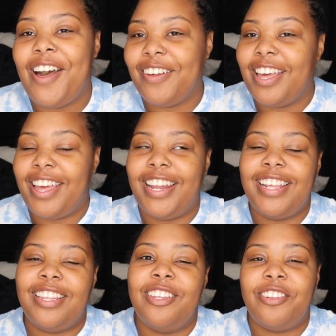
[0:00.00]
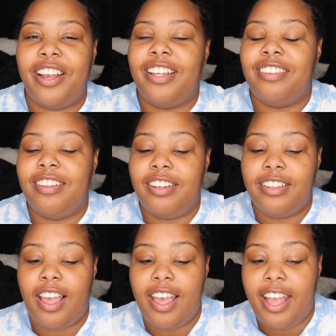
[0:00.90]
Okay, y'all, let's get straight into
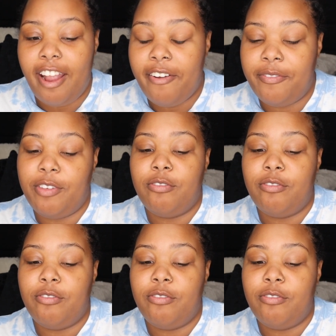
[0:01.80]
this hair review.